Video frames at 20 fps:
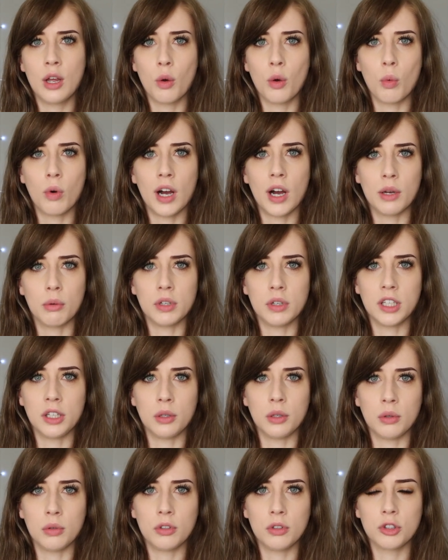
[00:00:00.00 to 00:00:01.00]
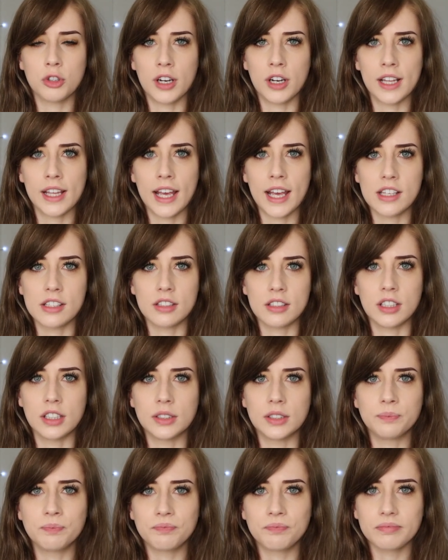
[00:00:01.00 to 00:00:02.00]
Why were you trying to get
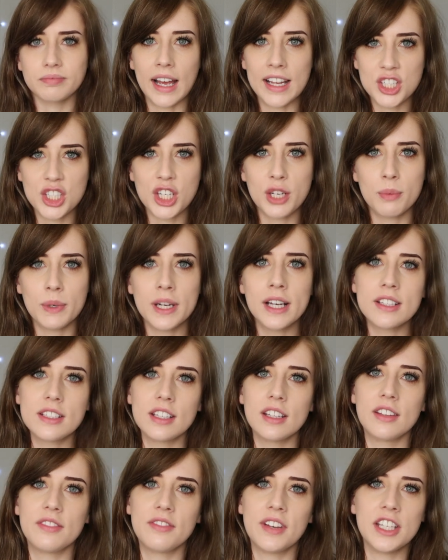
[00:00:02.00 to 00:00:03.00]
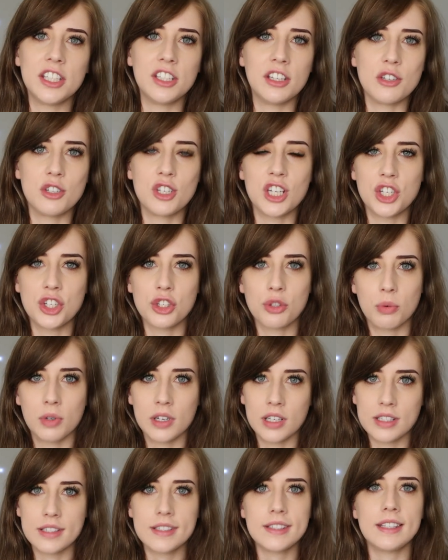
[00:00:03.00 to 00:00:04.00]
some? And she worked at the venue, she just
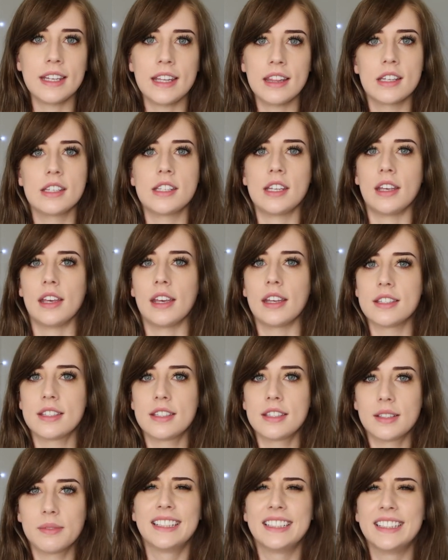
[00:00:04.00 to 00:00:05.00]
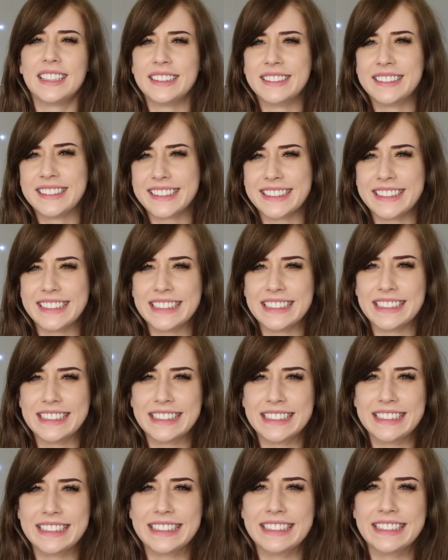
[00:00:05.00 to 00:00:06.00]
wanted to see the tickets. And I was like,
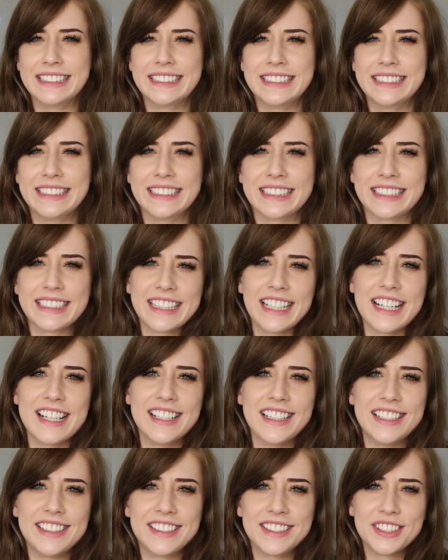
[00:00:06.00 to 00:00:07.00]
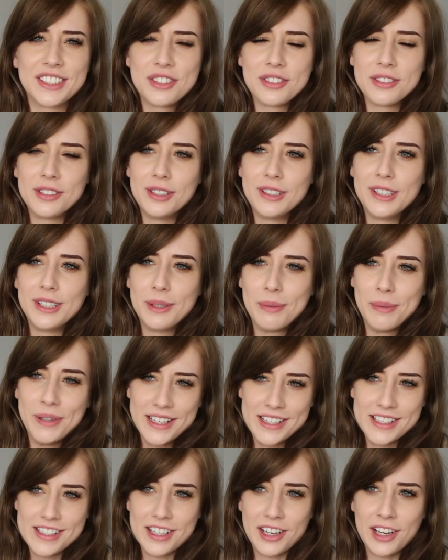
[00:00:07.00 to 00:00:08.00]
can I just crawl up
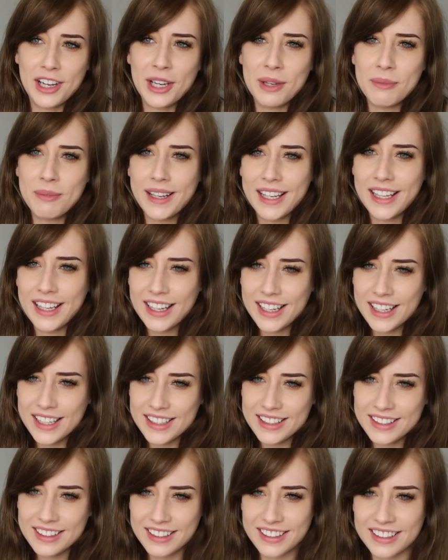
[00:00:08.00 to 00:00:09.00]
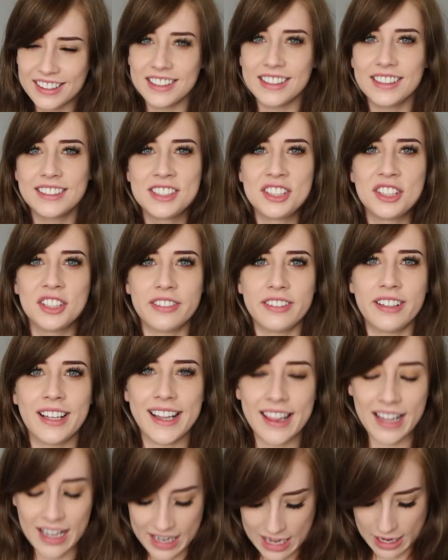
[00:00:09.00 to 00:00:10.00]
and die, please? Like, stuff
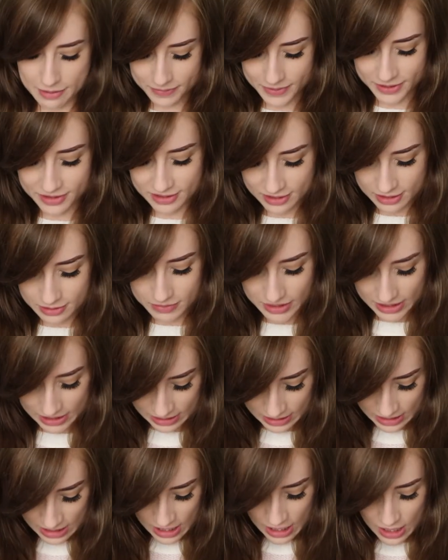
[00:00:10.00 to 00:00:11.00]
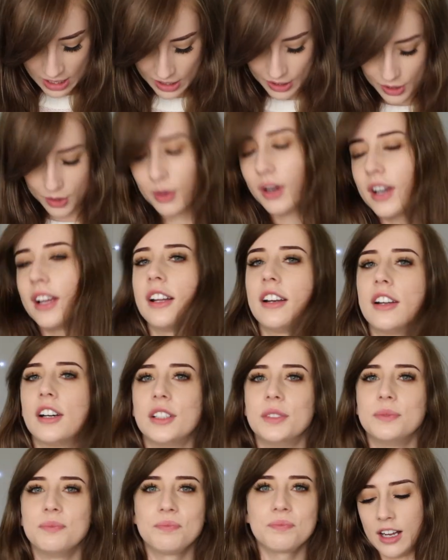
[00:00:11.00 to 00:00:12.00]
like that happens to me quite a
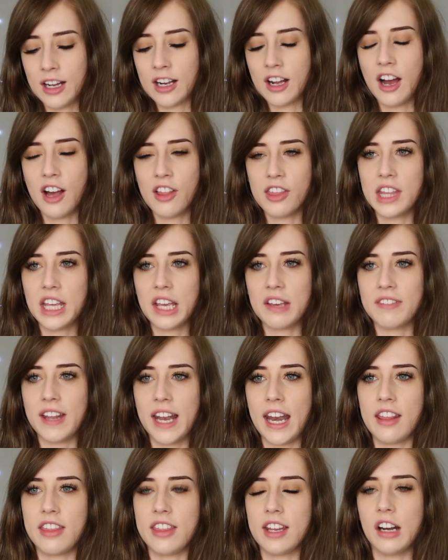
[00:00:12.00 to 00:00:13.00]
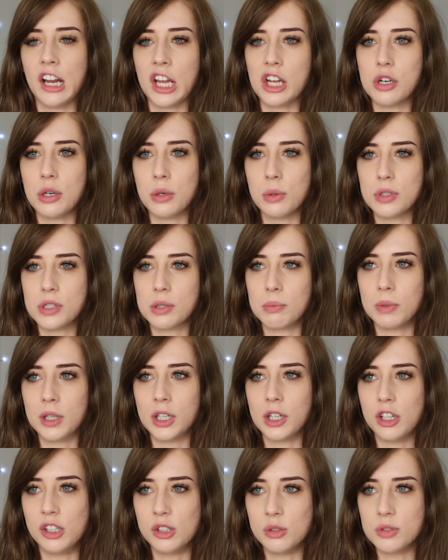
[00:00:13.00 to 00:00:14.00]
lot. I can't think of anything like
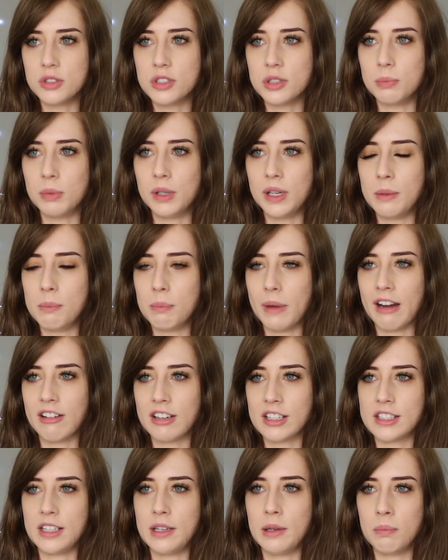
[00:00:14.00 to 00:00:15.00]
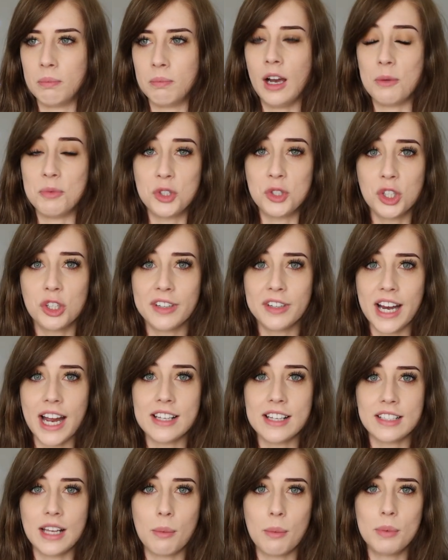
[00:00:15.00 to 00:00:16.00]
ultimate embarrassing. I'm sure it
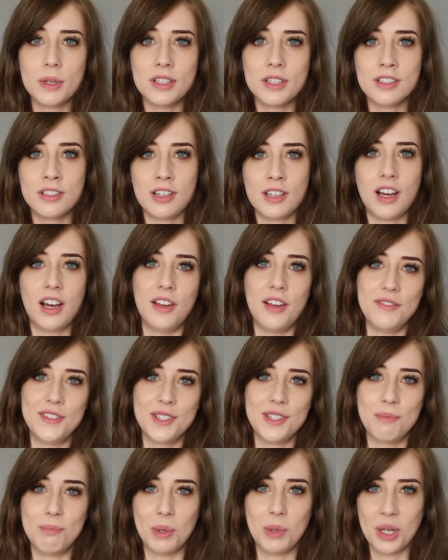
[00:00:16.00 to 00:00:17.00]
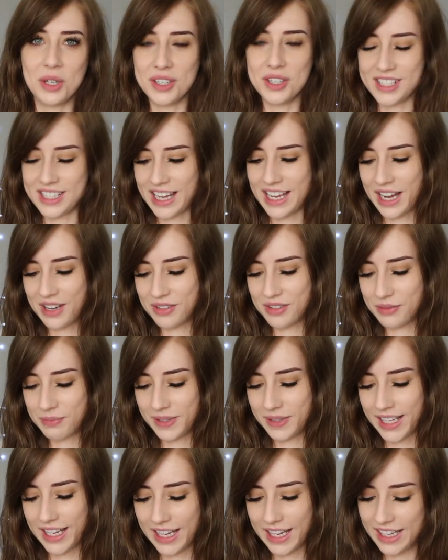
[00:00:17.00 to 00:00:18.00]
has happened, I've just blocked it out of
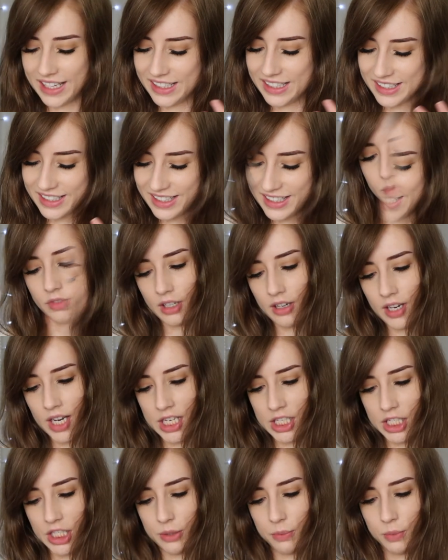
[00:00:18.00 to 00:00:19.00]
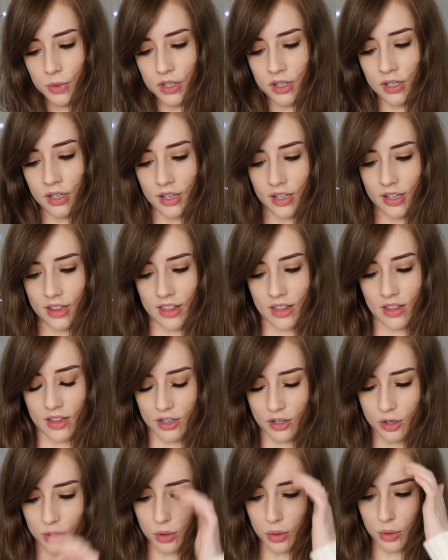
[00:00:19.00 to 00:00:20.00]
my head. Right, someone
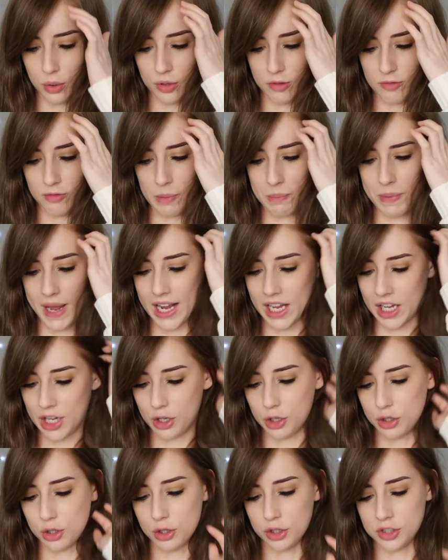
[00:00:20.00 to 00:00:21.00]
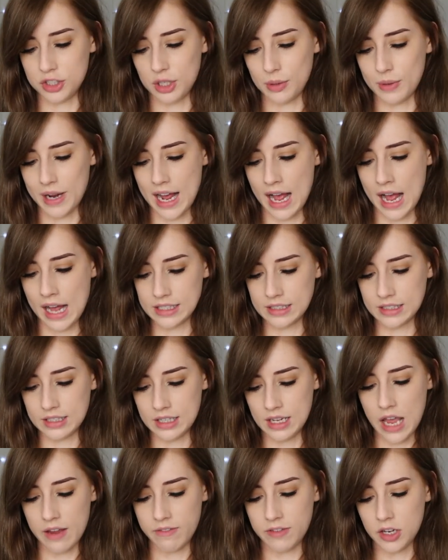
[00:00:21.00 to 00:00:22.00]
called Rebecca also
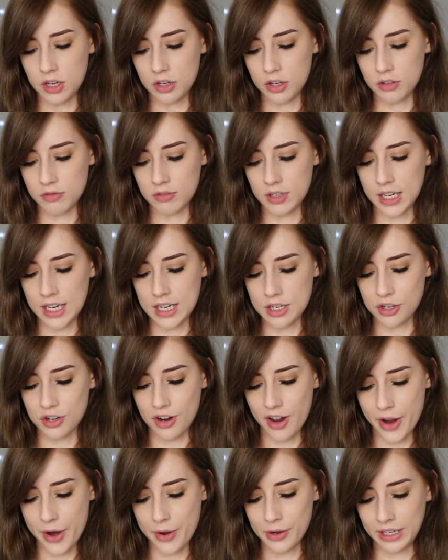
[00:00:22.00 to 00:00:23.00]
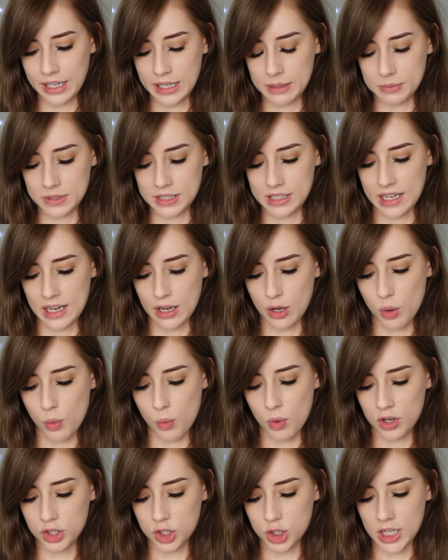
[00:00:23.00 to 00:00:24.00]
asked, if you could release your own lipstick,
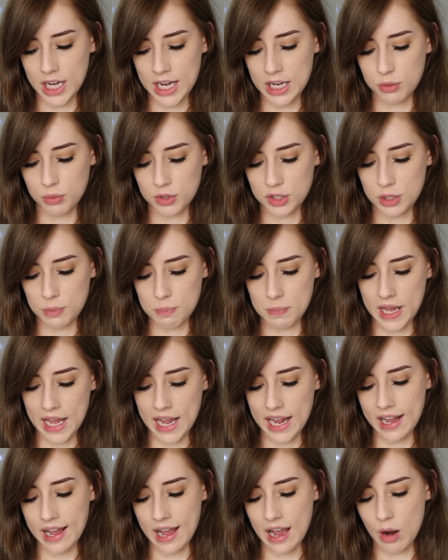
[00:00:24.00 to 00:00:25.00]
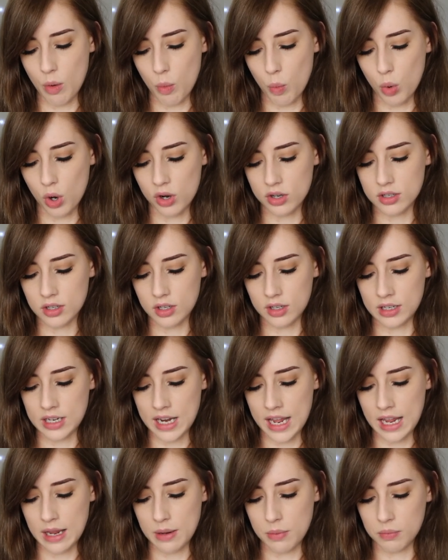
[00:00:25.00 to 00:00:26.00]
what shade would you pick and what
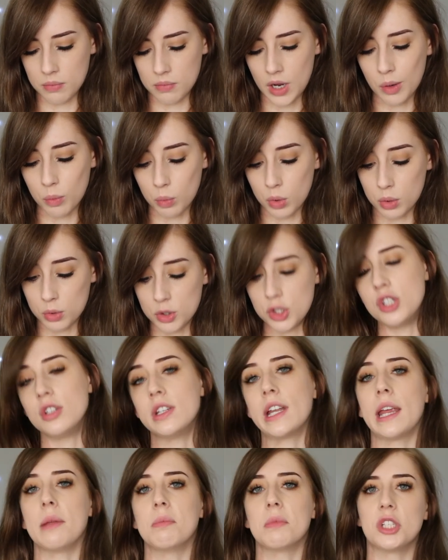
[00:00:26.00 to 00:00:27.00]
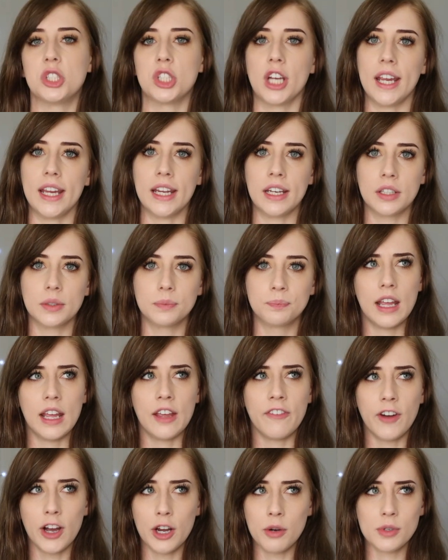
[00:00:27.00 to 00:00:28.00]
would you name the shade?
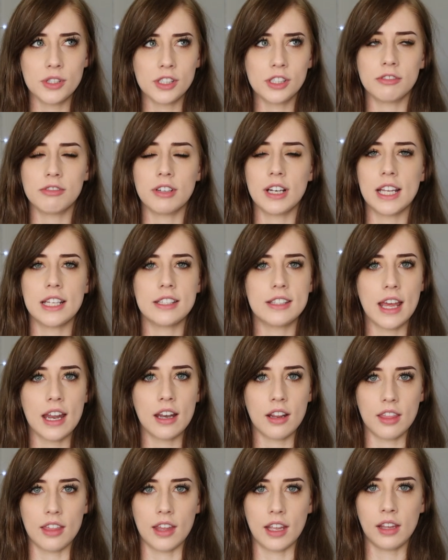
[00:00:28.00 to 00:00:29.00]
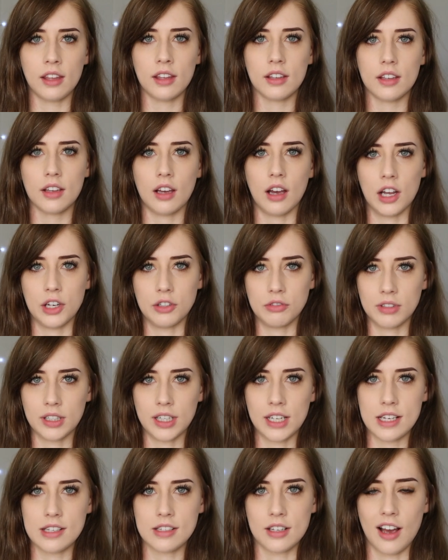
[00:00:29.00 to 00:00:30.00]
If I was to release anything, I'd
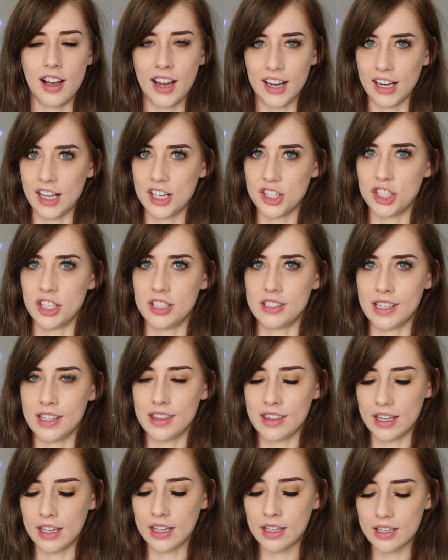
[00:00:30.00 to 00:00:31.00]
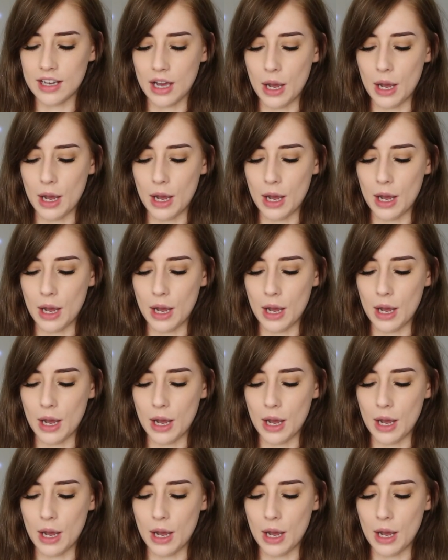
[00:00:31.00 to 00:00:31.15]
release eyelashes, I think.